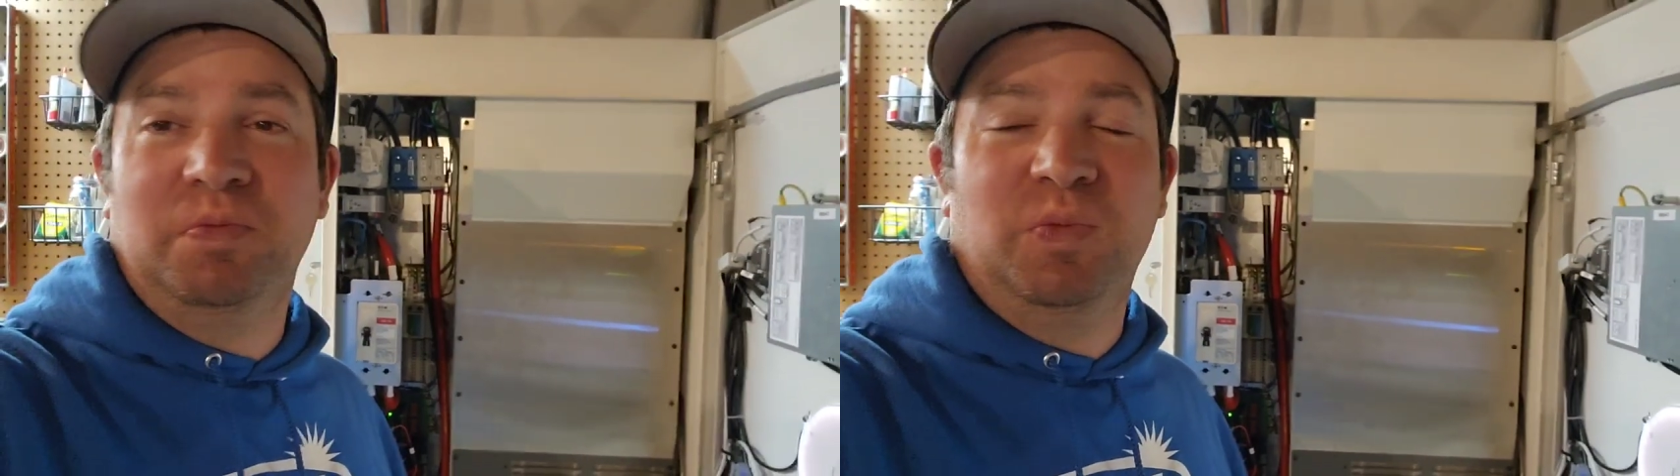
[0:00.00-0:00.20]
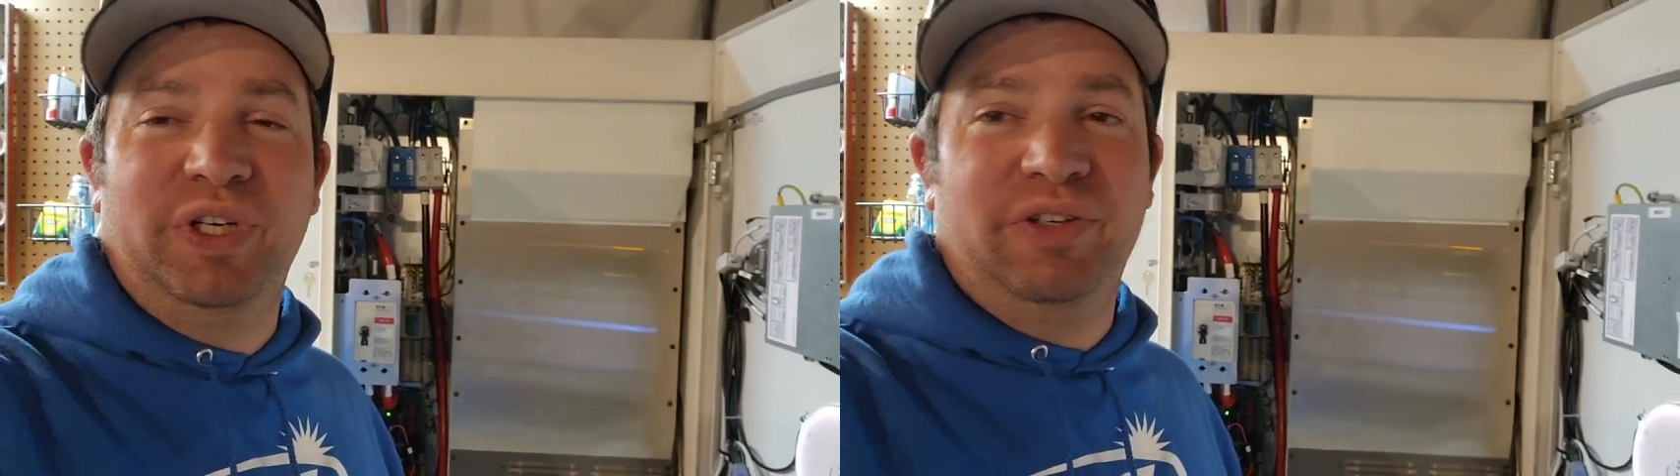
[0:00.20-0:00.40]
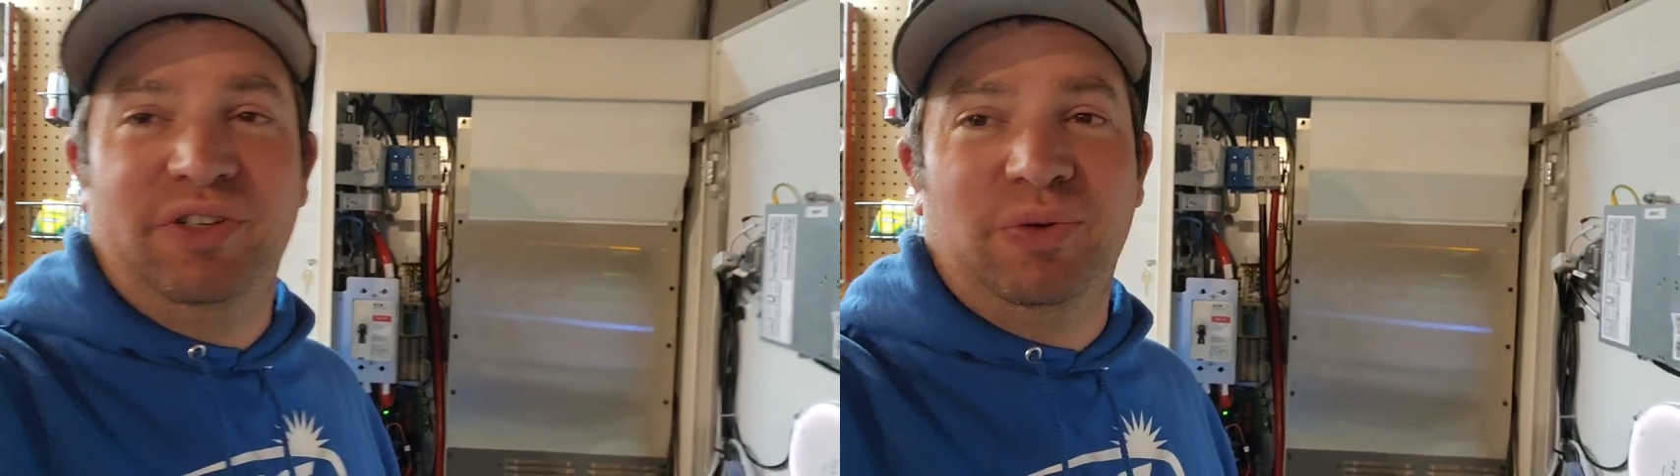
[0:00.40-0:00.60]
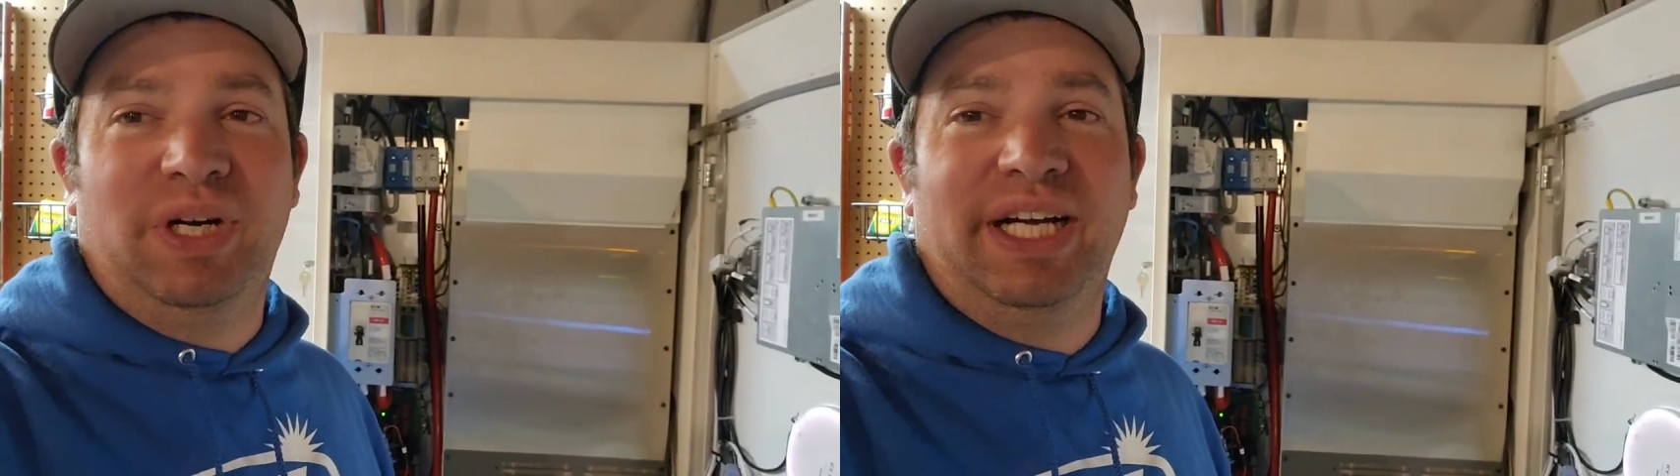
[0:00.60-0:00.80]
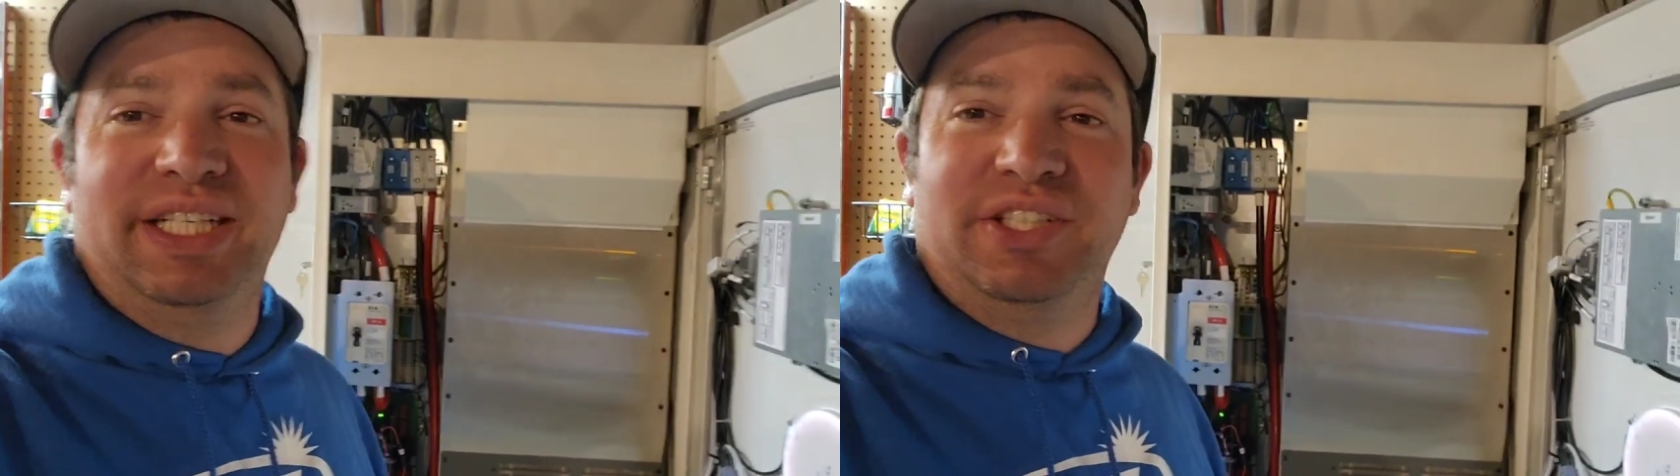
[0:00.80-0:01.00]
We don't know
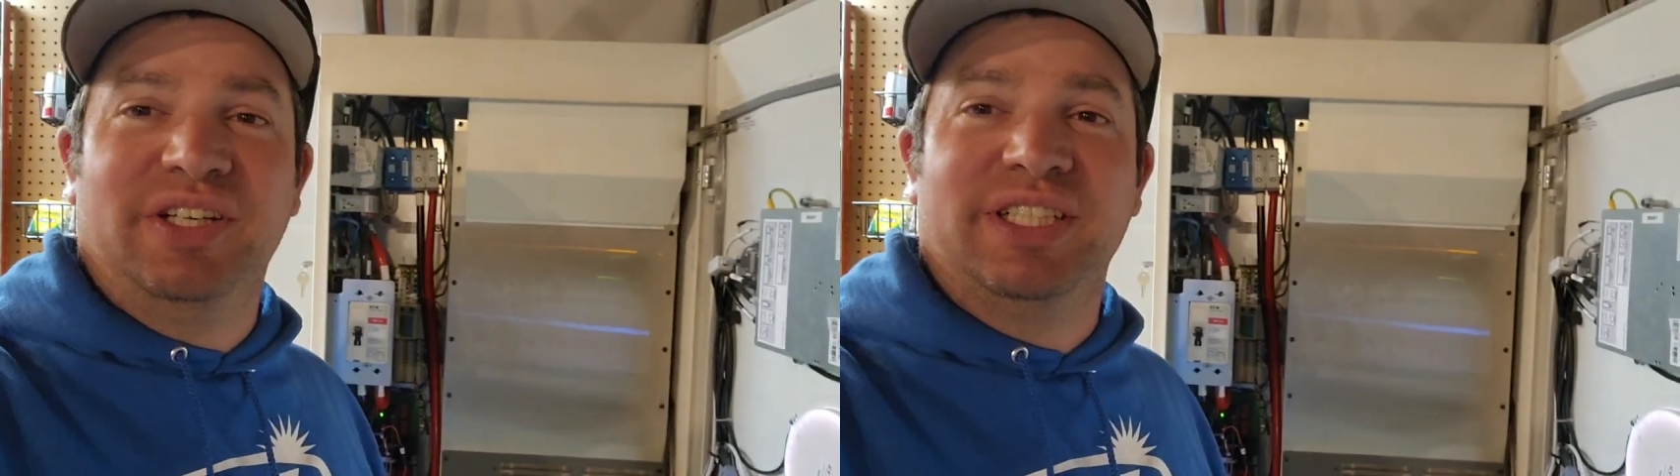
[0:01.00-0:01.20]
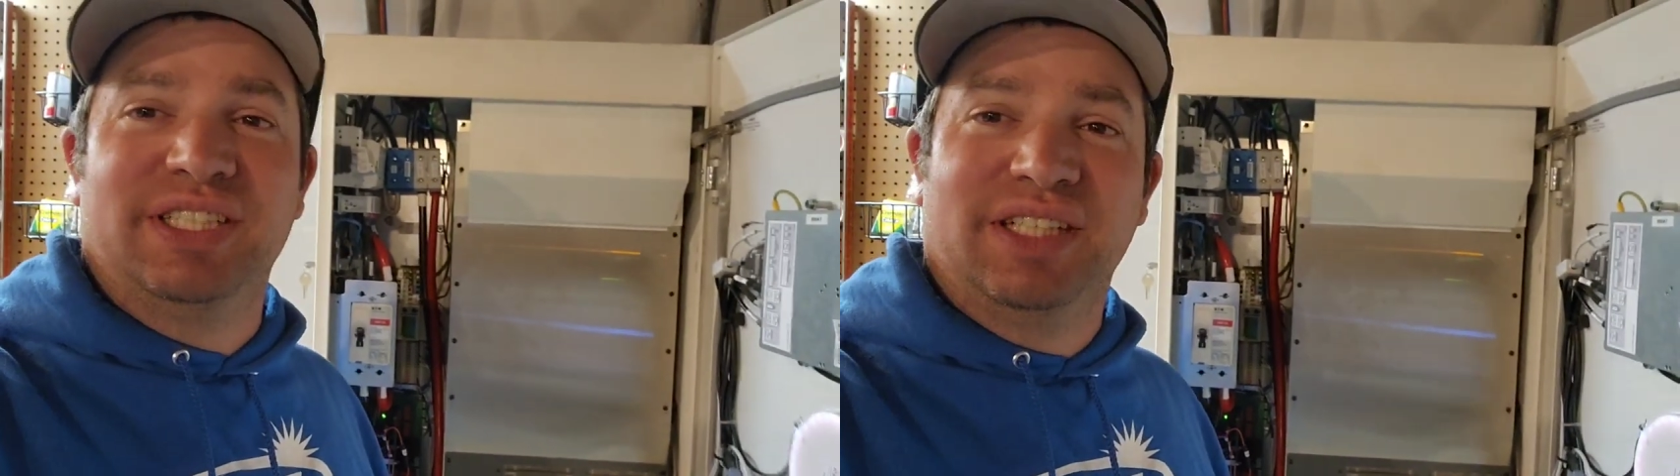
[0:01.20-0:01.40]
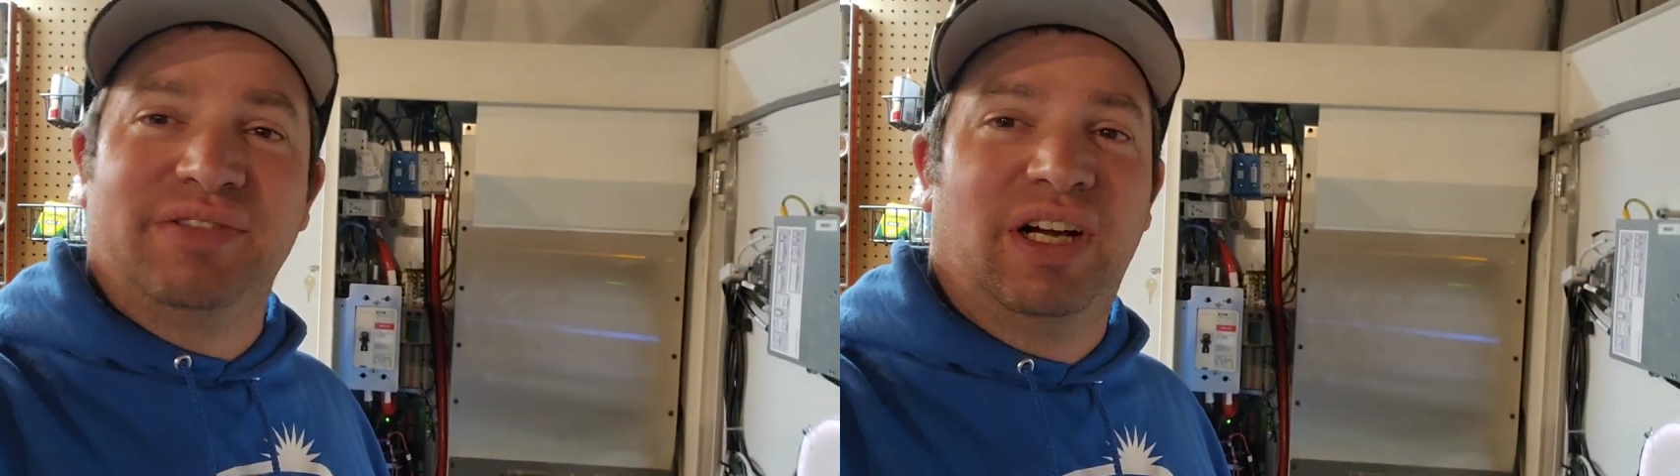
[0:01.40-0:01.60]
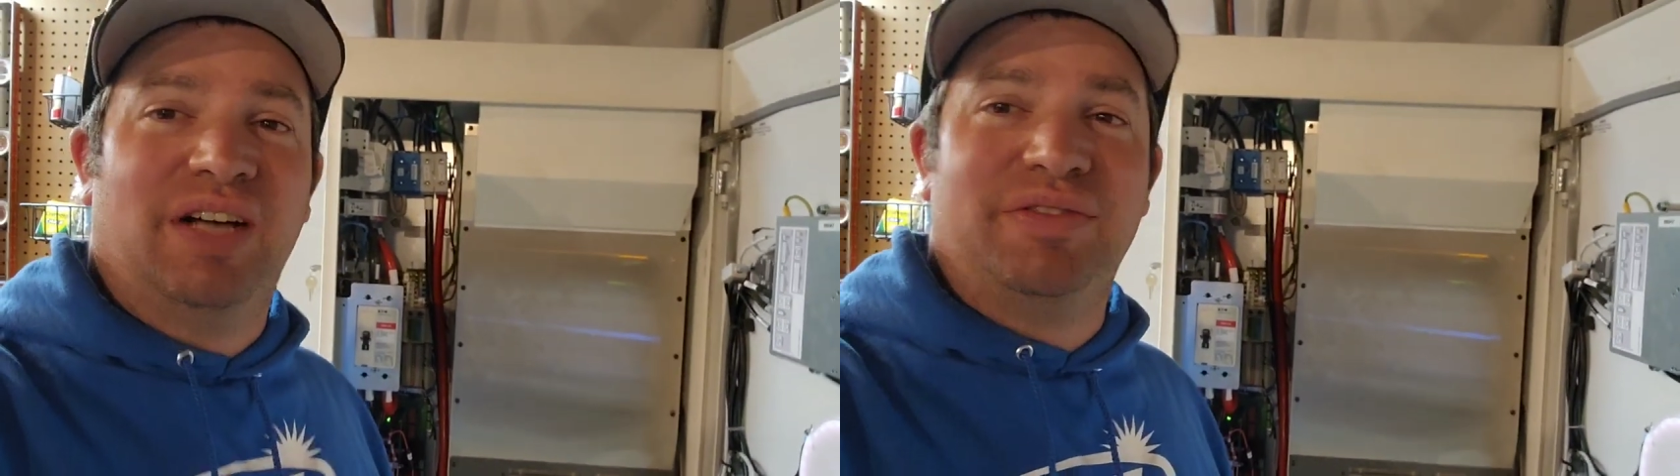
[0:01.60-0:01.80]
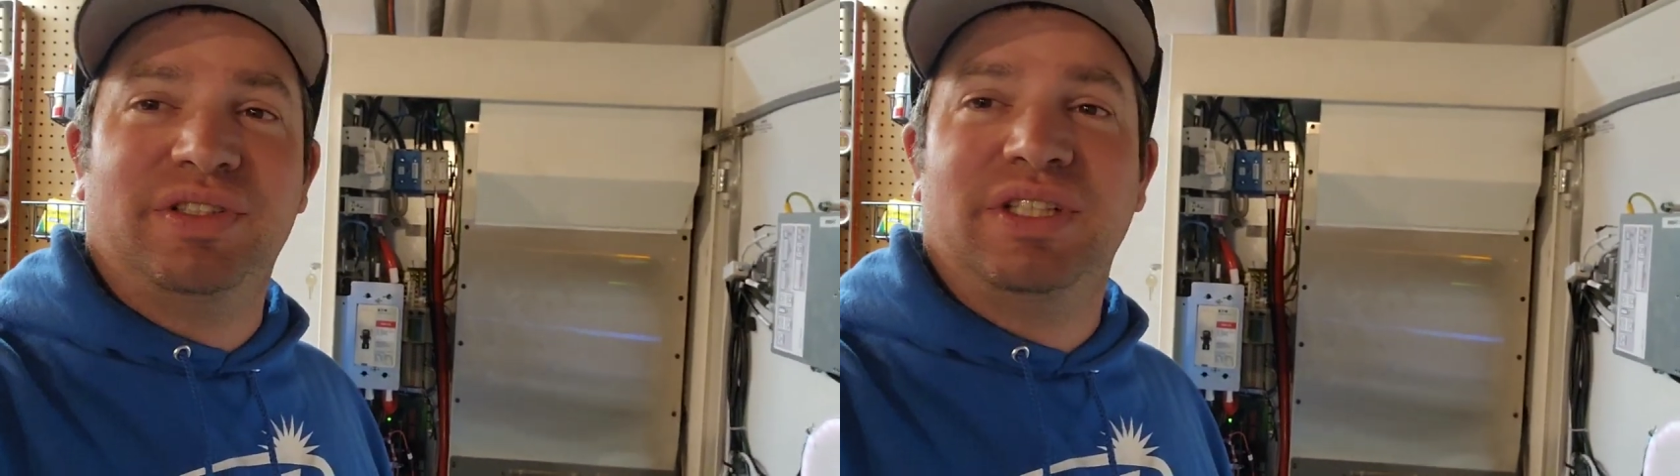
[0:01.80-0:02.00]
why it turned itself
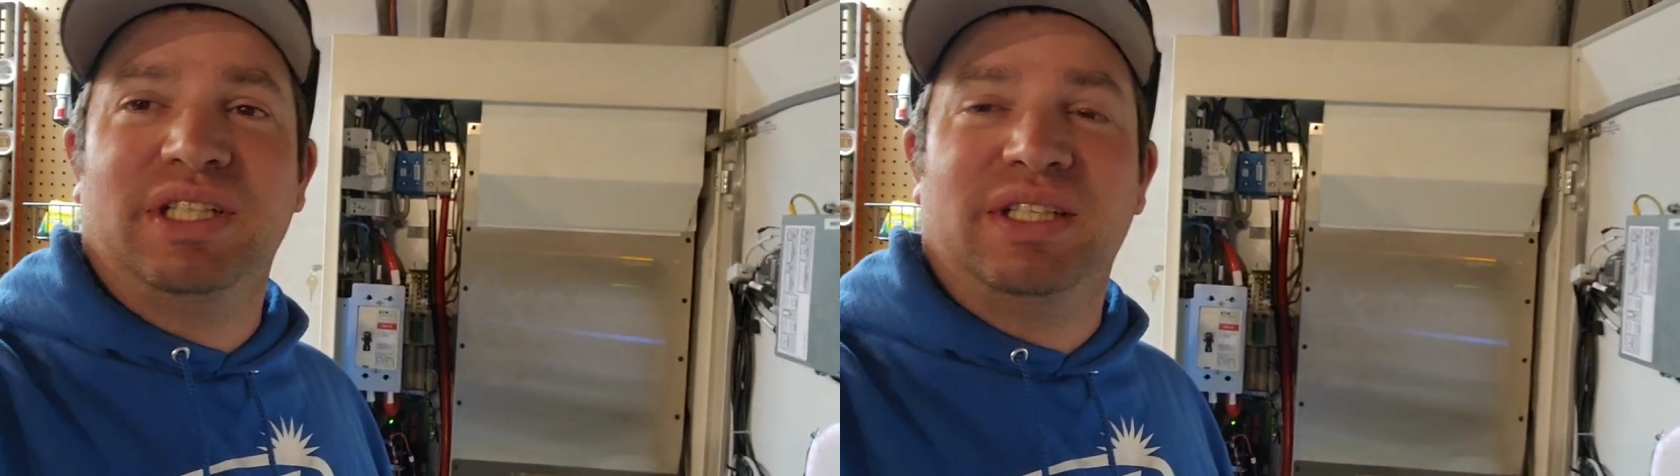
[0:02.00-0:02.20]
off.